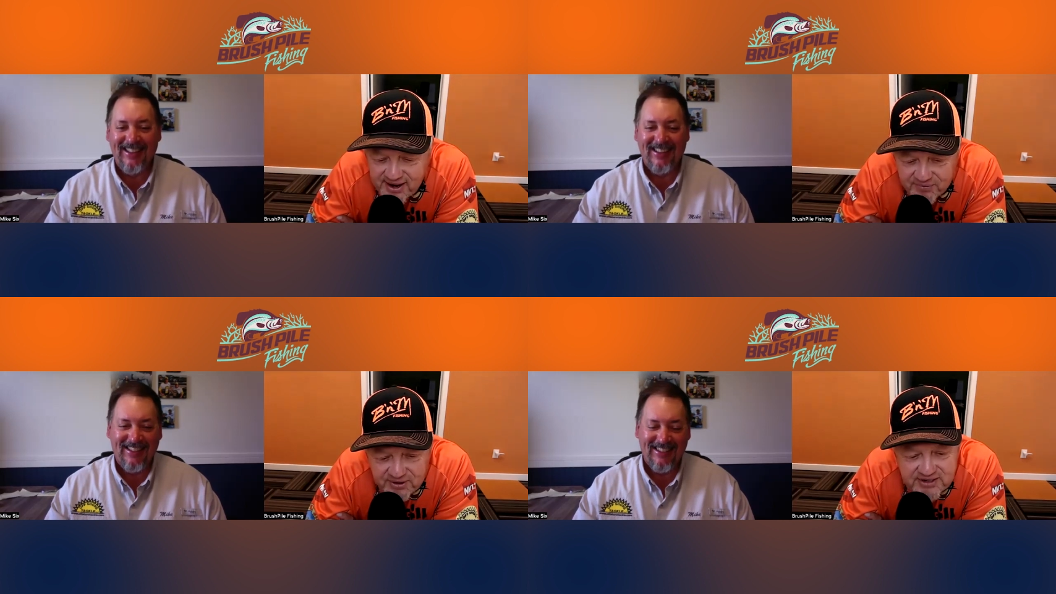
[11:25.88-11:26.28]

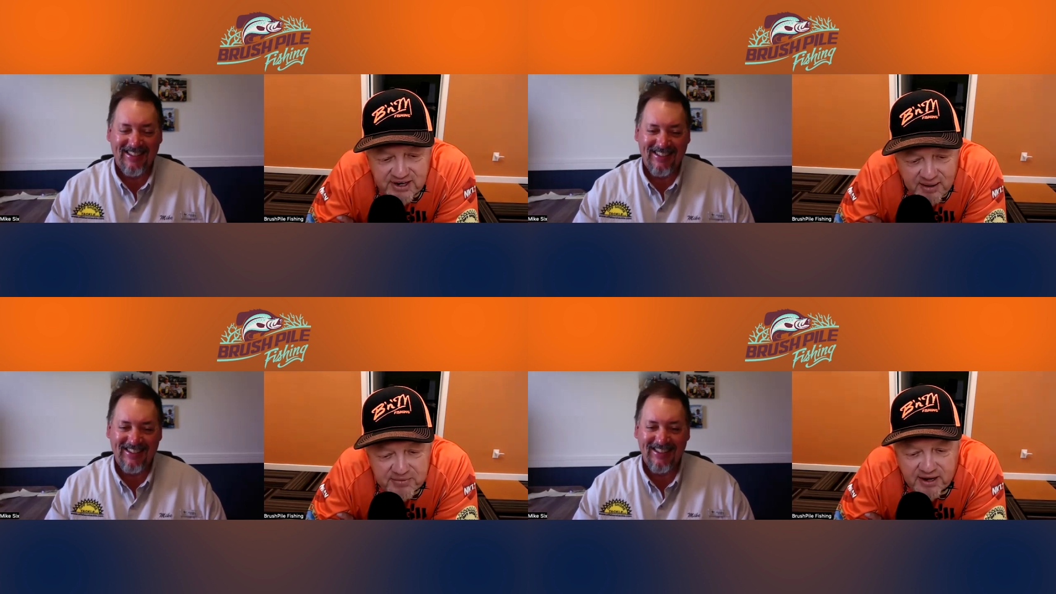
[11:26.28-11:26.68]
Speaker 1: every
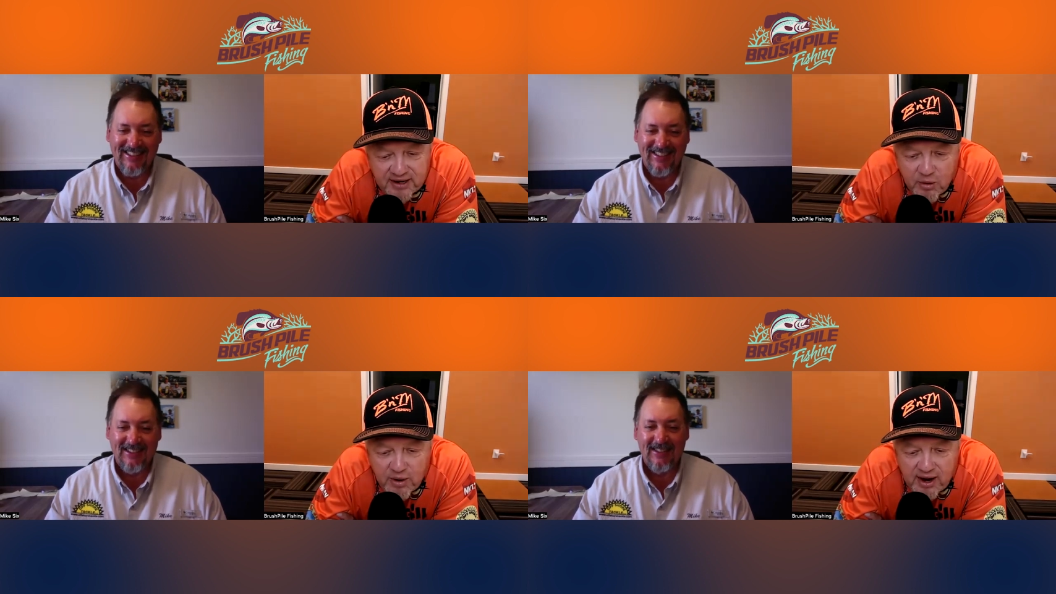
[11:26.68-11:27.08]
time that I
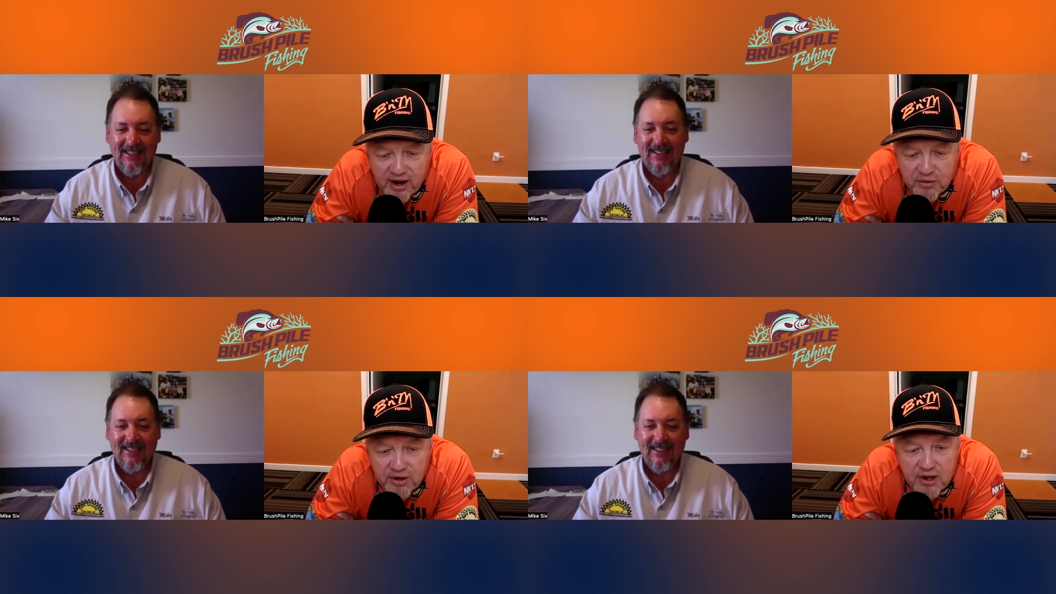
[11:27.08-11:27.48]
go
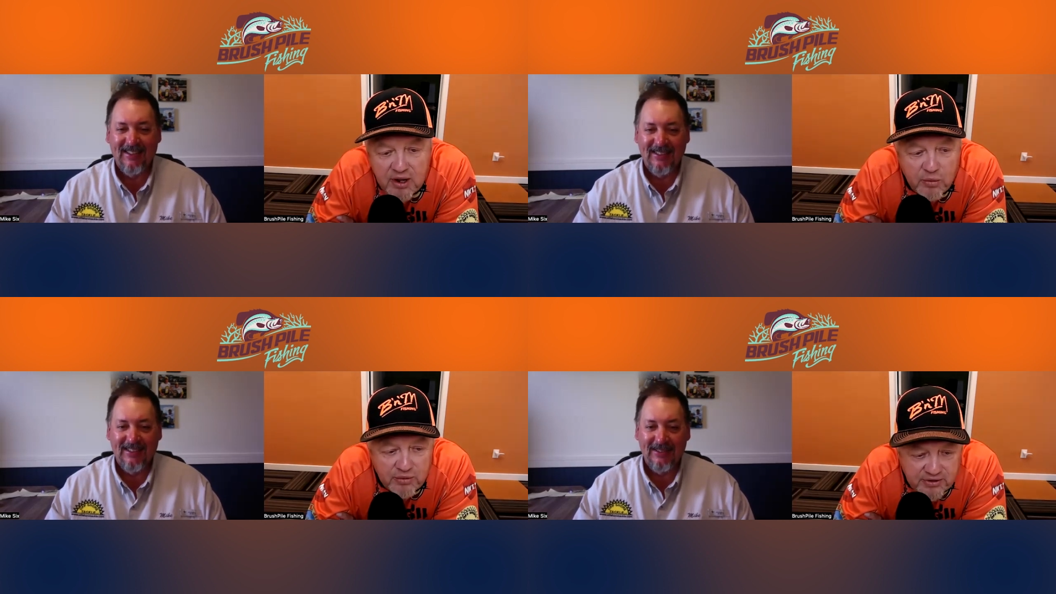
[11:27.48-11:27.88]
out,
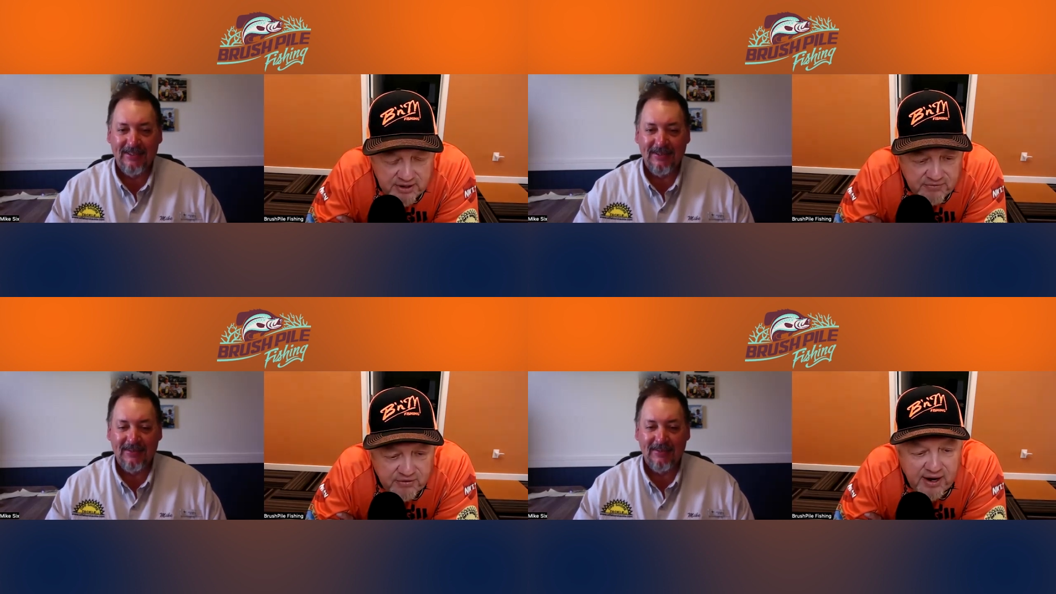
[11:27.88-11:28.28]
with a
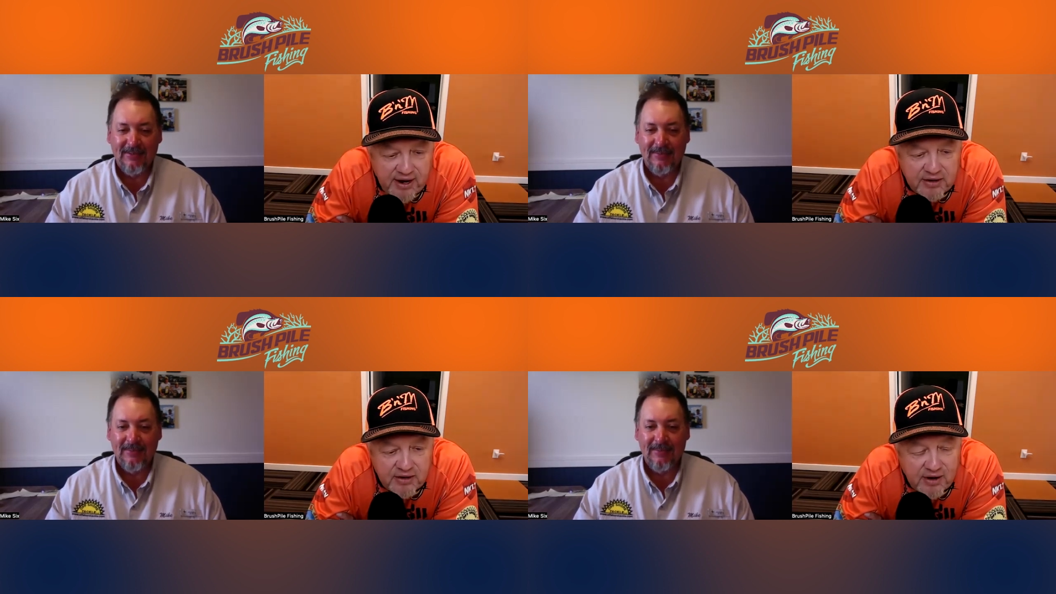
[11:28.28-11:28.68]
different
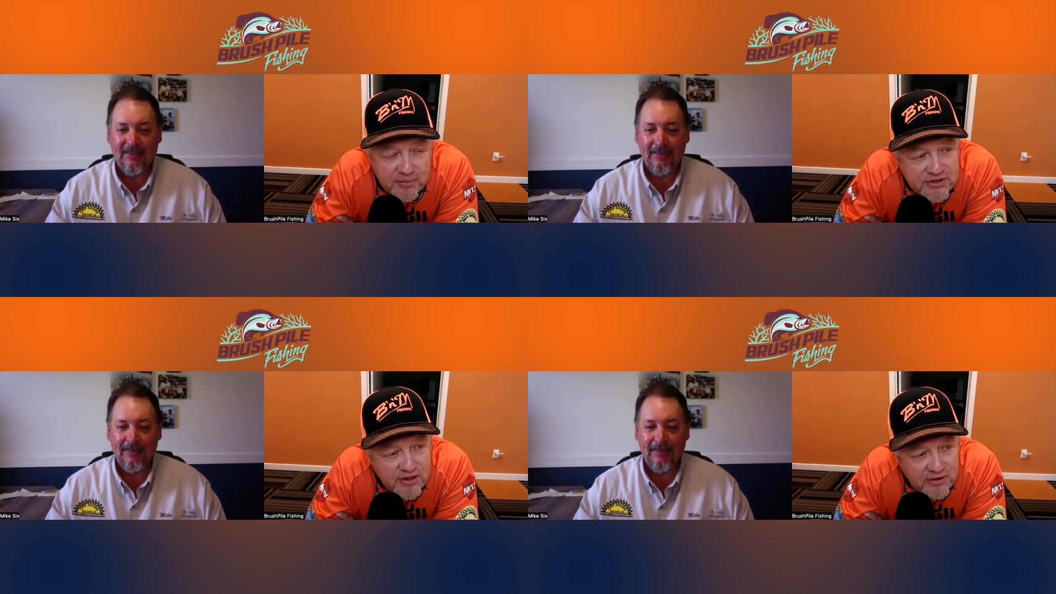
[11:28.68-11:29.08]
angler. I'm
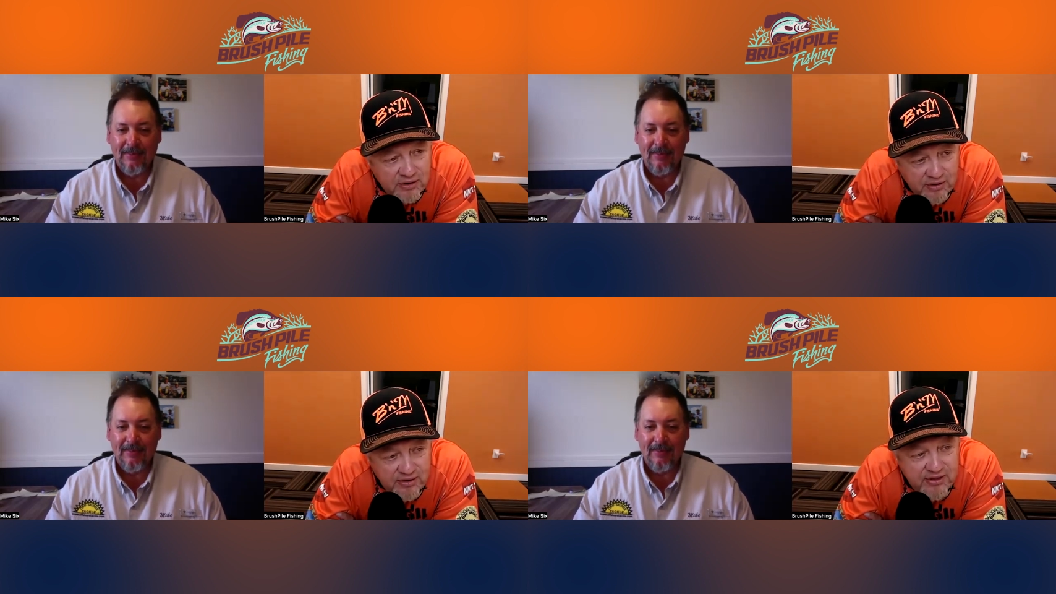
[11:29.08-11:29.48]
still
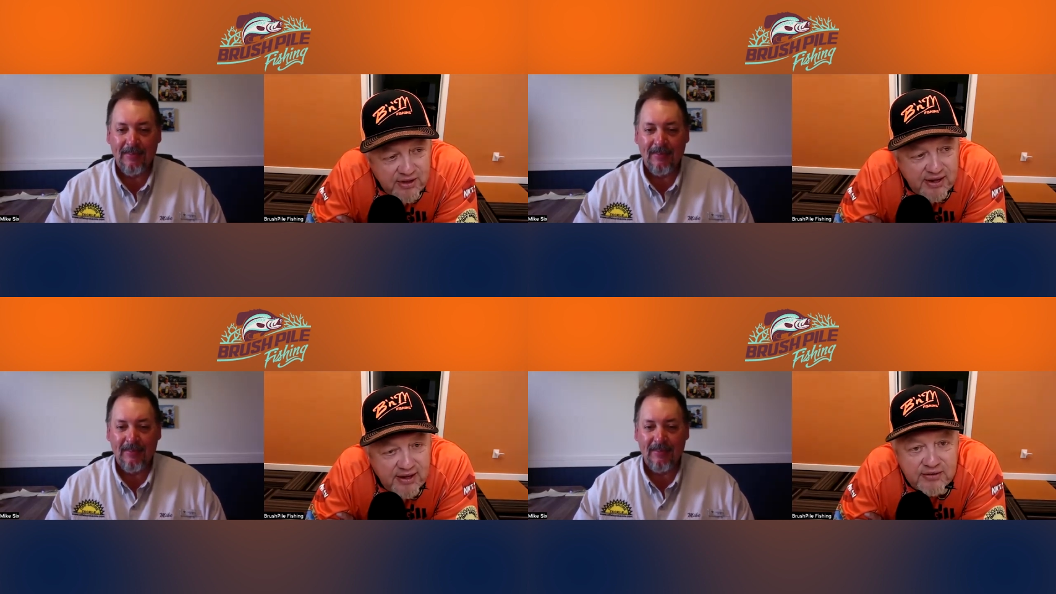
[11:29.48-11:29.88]
learning
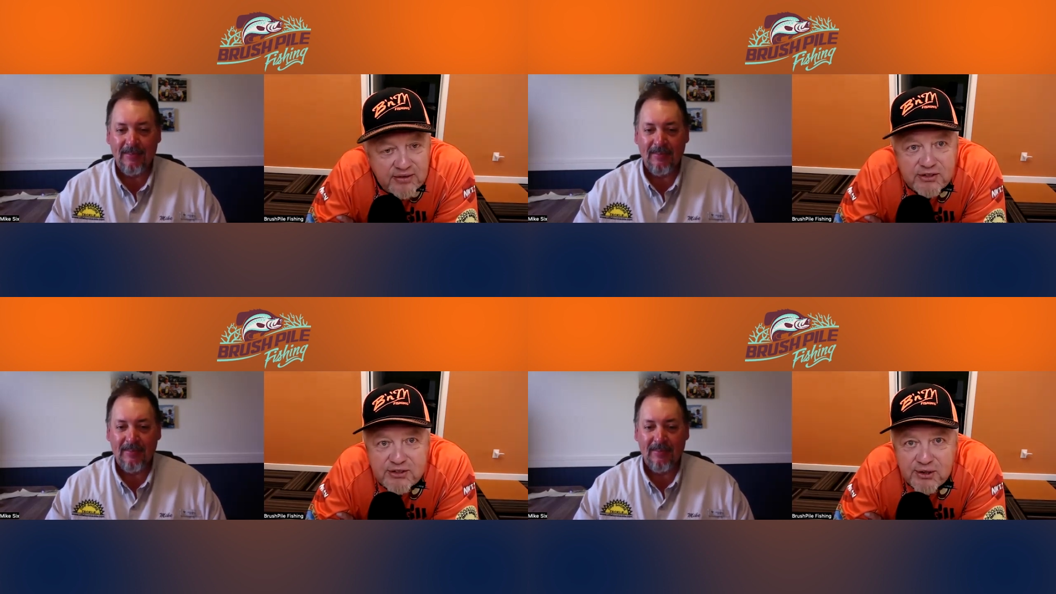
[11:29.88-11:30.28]
things,
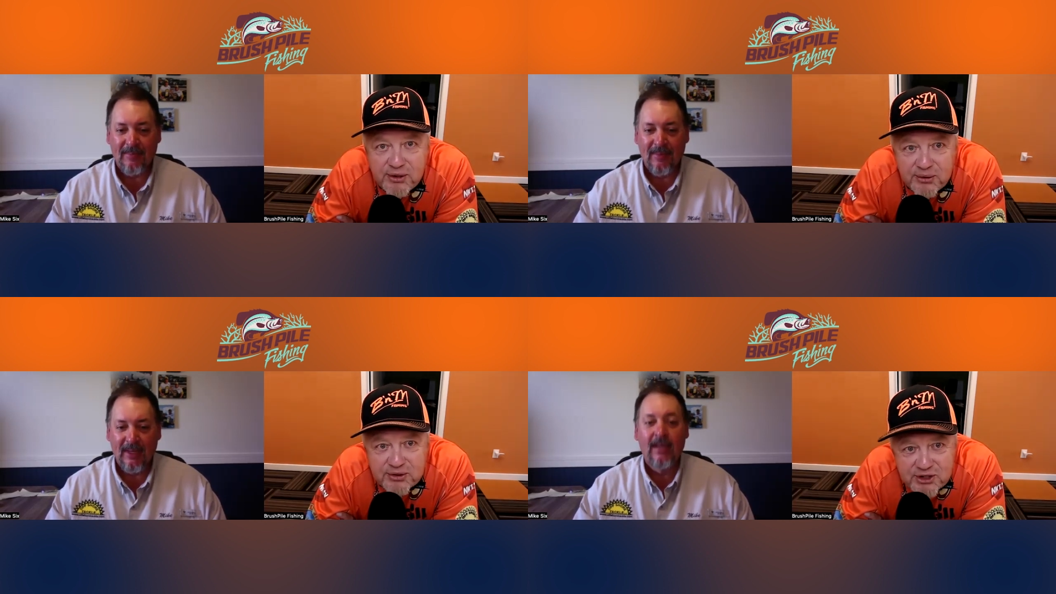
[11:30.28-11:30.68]

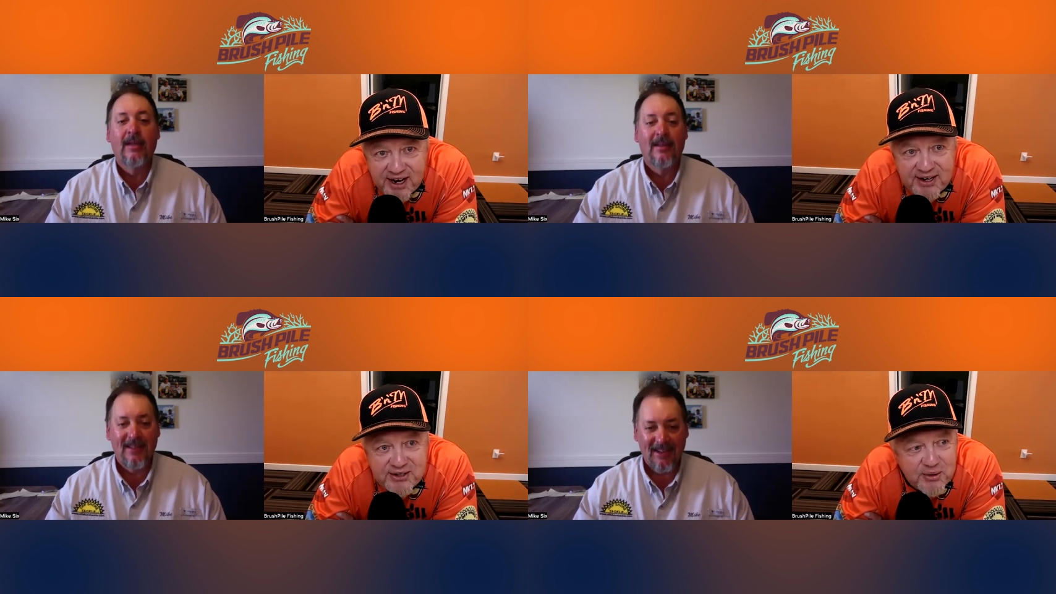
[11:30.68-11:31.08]
still
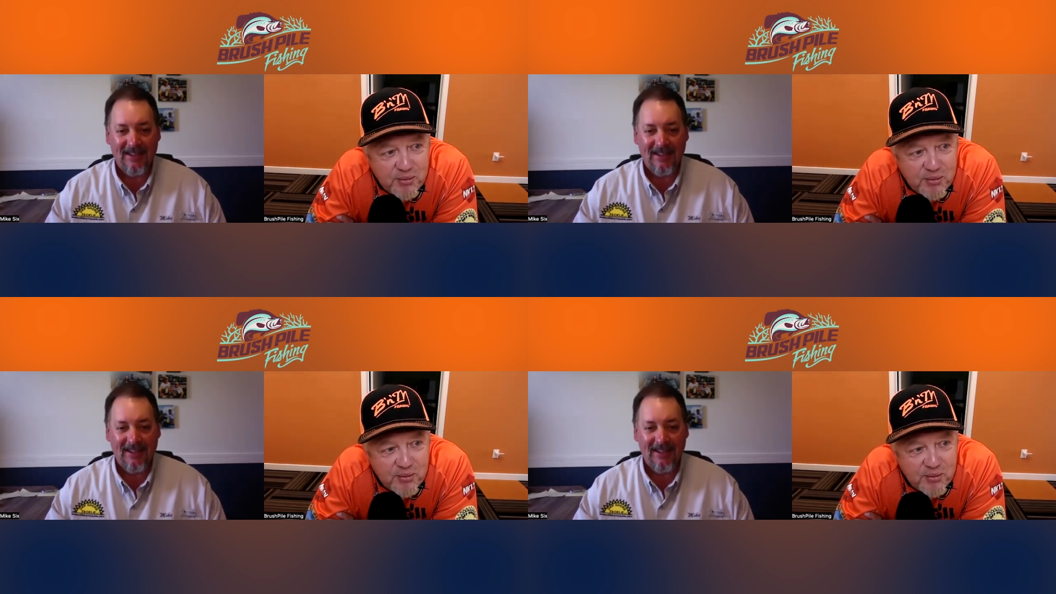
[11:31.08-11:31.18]
changing